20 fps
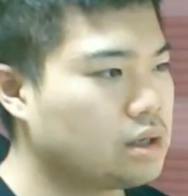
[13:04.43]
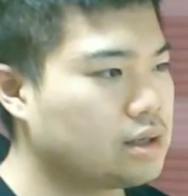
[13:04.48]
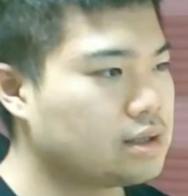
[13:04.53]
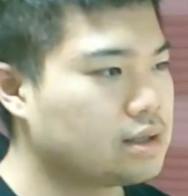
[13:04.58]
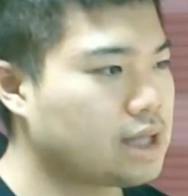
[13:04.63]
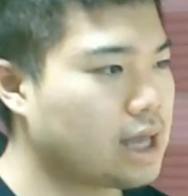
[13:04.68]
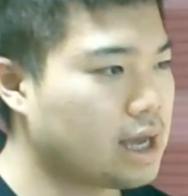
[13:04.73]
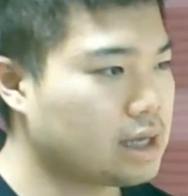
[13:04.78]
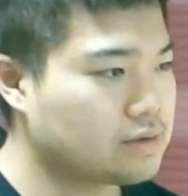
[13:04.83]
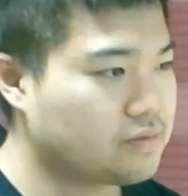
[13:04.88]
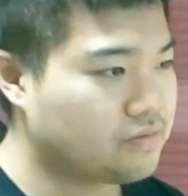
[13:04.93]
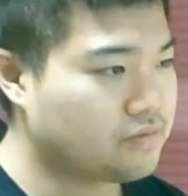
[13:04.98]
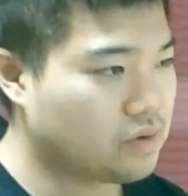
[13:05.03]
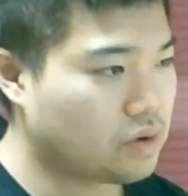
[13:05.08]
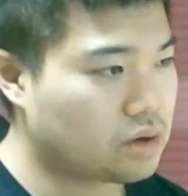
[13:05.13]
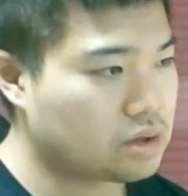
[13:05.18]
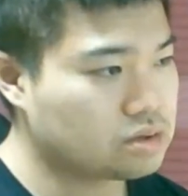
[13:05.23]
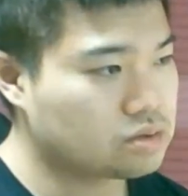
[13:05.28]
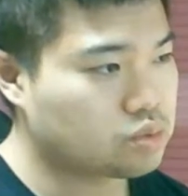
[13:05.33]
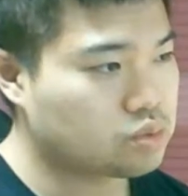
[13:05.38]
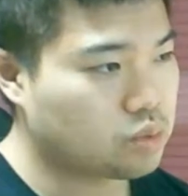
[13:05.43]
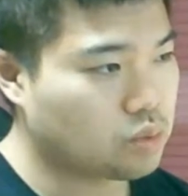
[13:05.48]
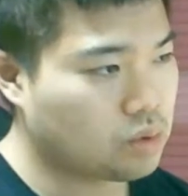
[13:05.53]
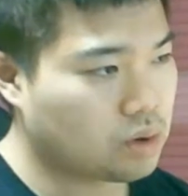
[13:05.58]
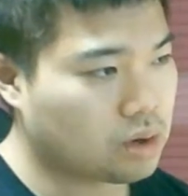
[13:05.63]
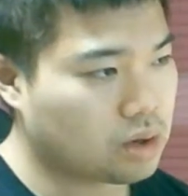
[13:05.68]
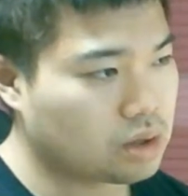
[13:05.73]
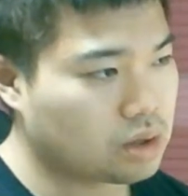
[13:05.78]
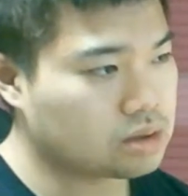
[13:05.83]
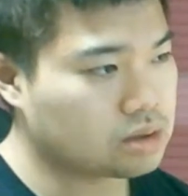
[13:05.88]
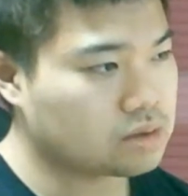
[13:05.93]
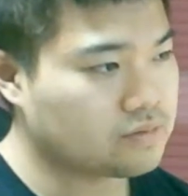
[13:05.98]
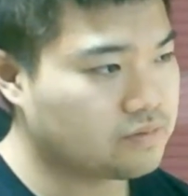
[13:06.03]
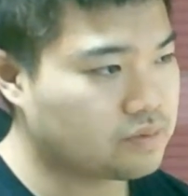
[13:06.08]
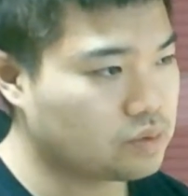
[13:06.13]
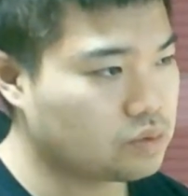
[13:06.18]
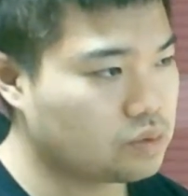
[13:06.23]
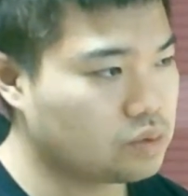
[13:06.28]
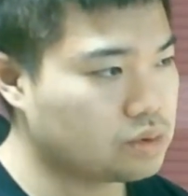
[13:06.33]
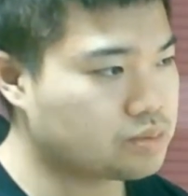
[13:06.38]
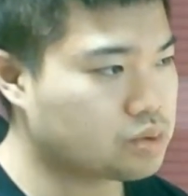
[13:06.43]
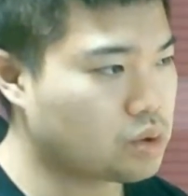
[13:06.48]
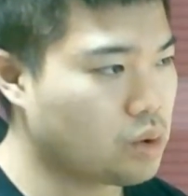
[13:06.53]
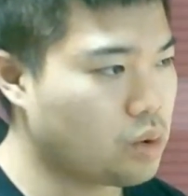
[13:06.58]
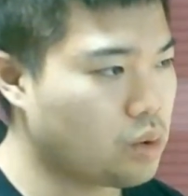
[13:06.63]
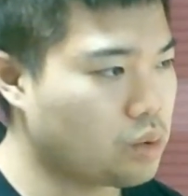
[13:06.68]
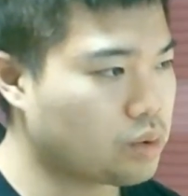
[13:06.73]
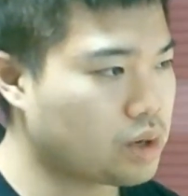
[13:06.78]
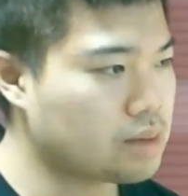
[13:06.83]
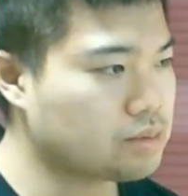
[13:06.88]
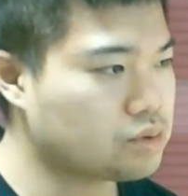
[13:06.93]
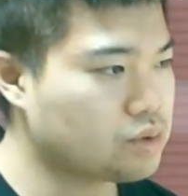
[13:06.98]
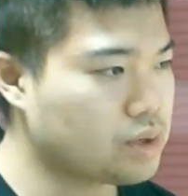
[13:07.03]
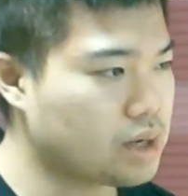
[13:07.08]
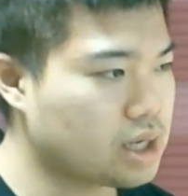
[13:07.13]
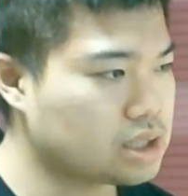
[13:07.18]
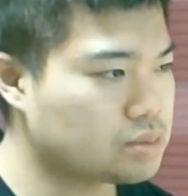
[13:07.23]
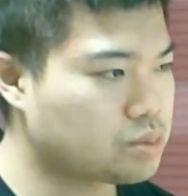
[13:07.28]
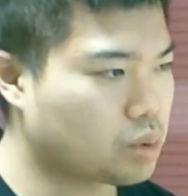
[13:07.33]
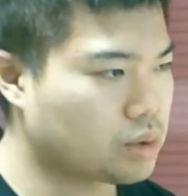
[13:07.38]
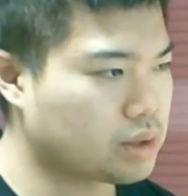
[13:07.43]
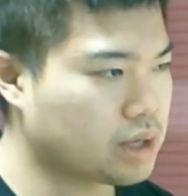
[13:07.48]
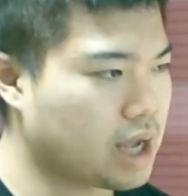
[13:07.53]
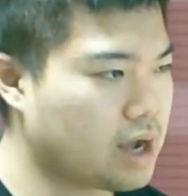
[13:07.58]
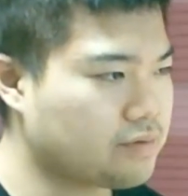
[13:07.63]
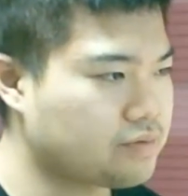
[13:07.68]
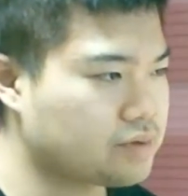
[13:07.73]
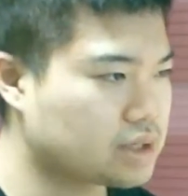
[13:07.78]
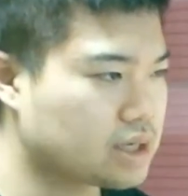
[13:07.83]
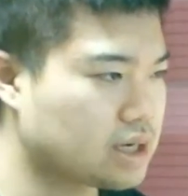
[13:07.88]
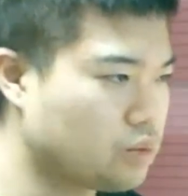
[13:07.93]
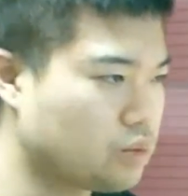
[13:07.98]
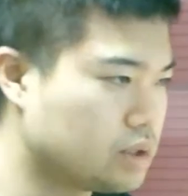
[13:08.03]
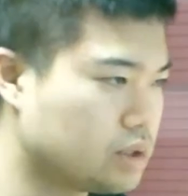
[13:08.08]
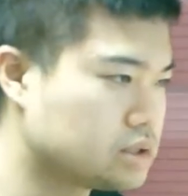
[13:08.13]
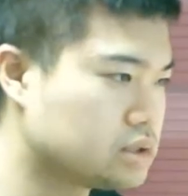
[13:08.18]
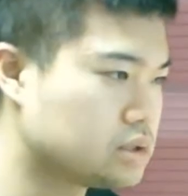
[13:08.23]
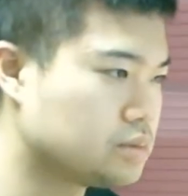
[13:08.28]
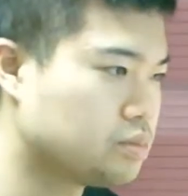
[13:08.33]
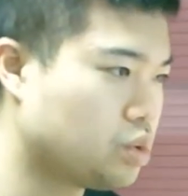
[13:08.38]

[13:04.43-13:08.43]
that the first World Food Program transport Africa was